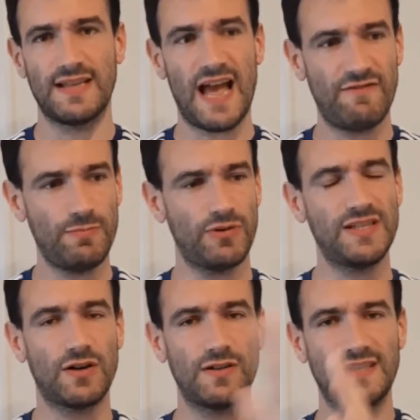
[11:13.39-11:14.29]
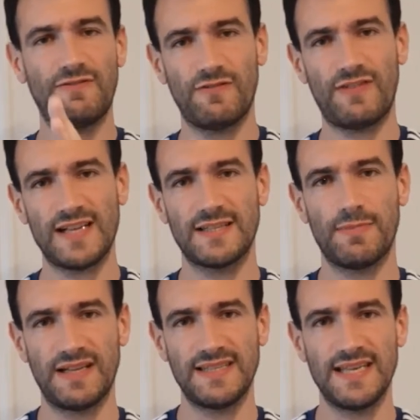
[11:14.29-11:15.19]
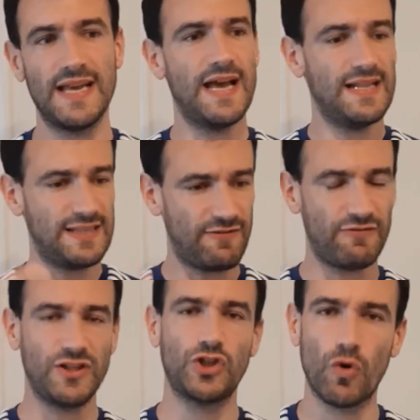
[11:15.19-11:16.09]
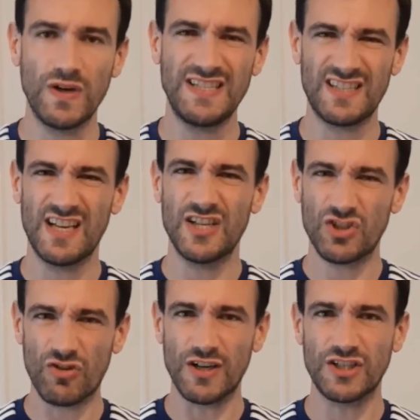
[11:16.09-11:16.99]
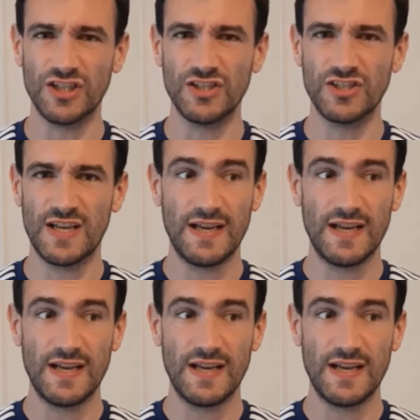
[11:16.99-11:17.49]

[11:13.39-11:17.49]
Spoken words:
Everybody's got a different flexibility, different joint structures,